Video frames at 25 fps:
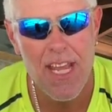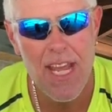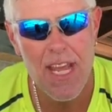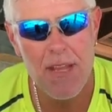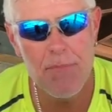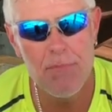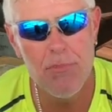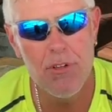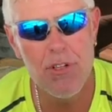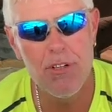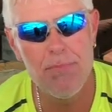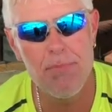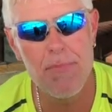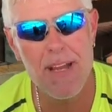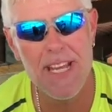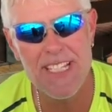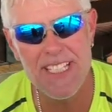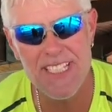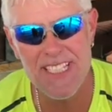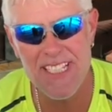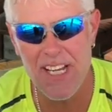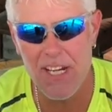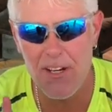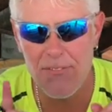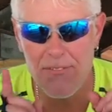and moved
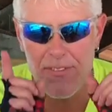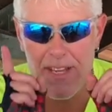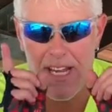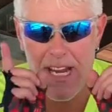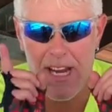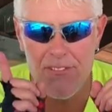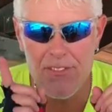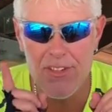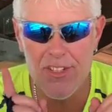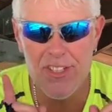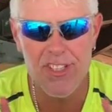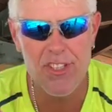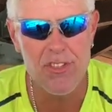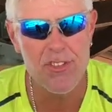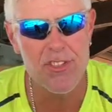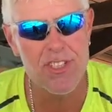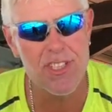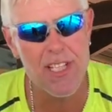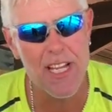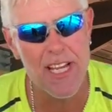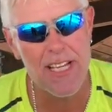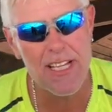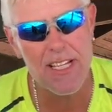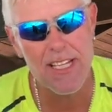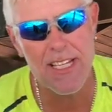myself ever so
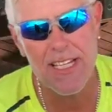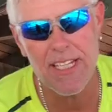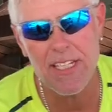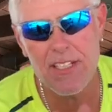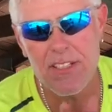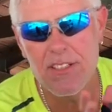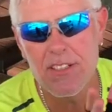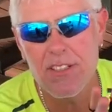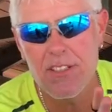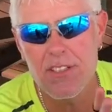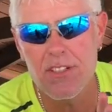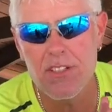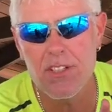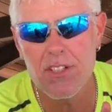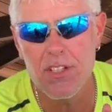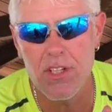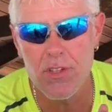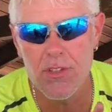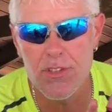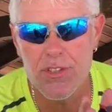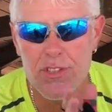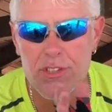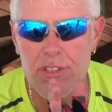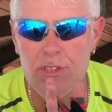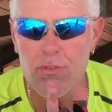slightly
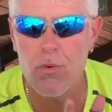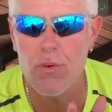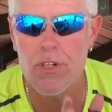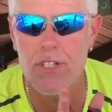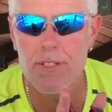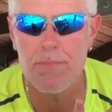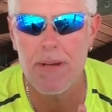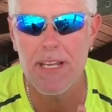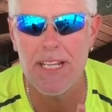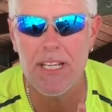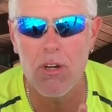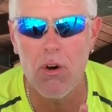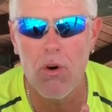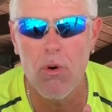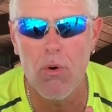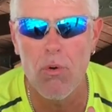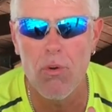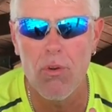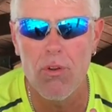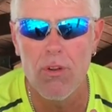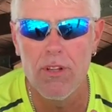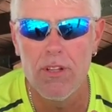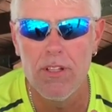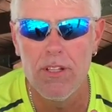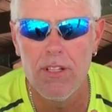closer towards my
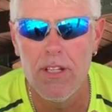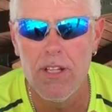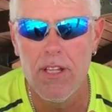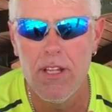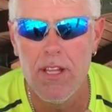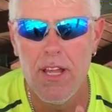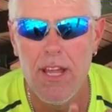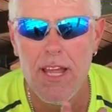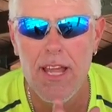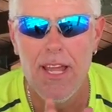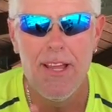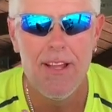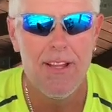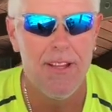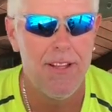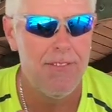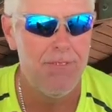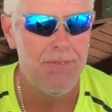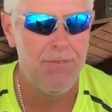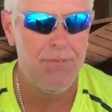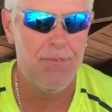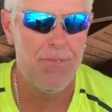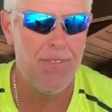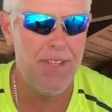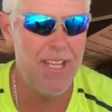goal.
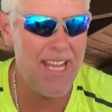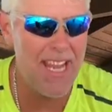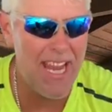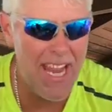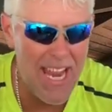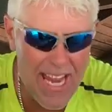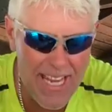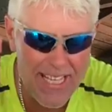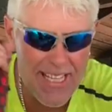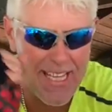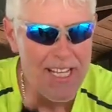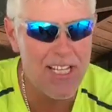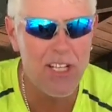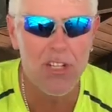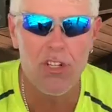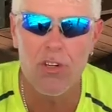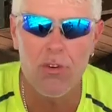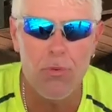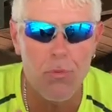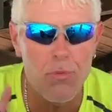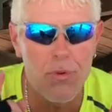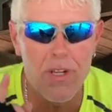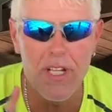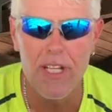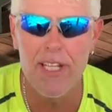And they
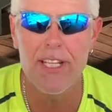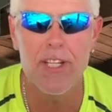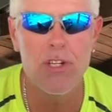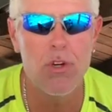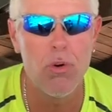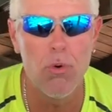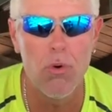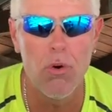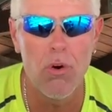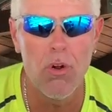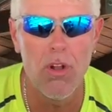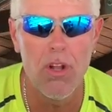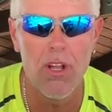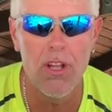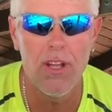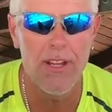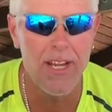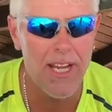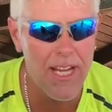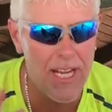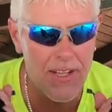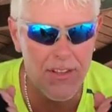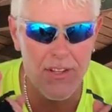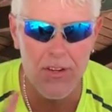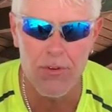look really cool
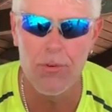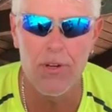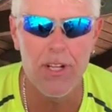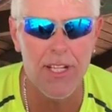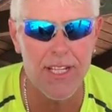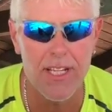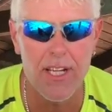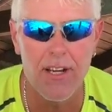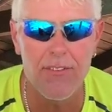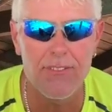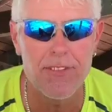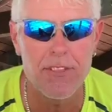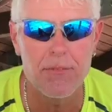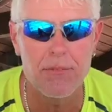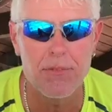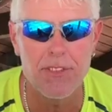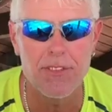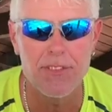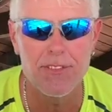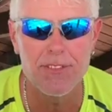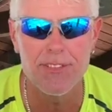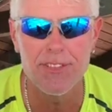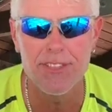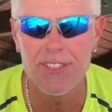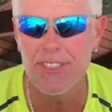and they're really
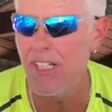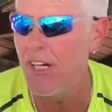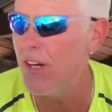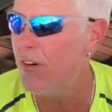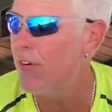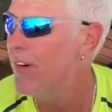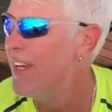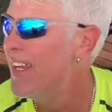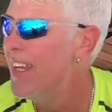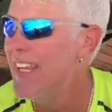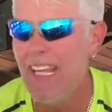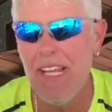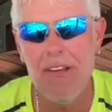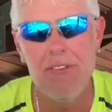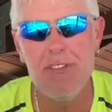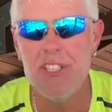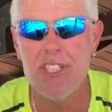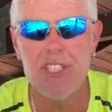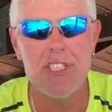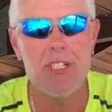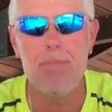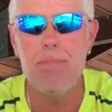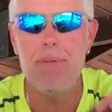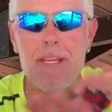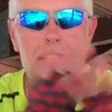comfortable. So it was
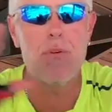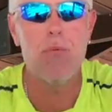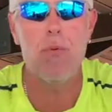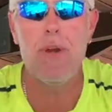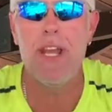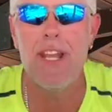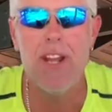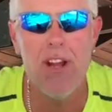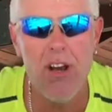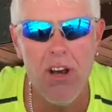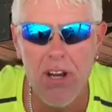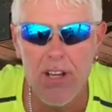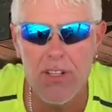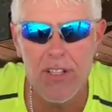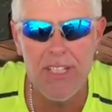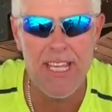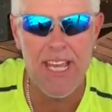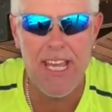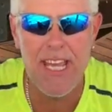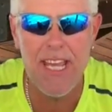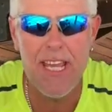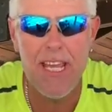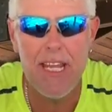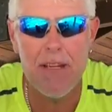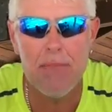just a big win. Oh,
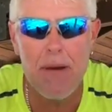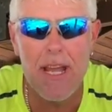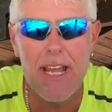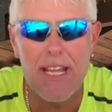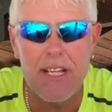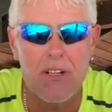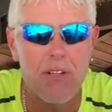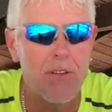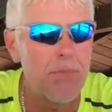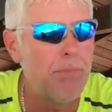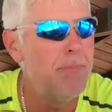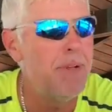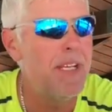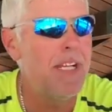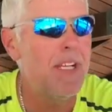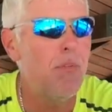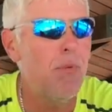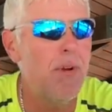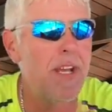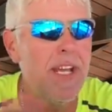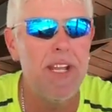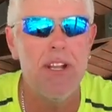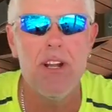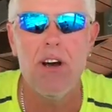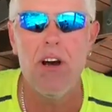yay, Michael. Big
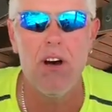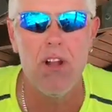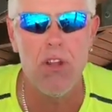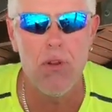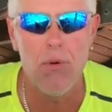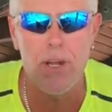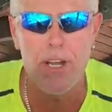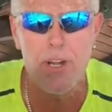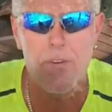win all the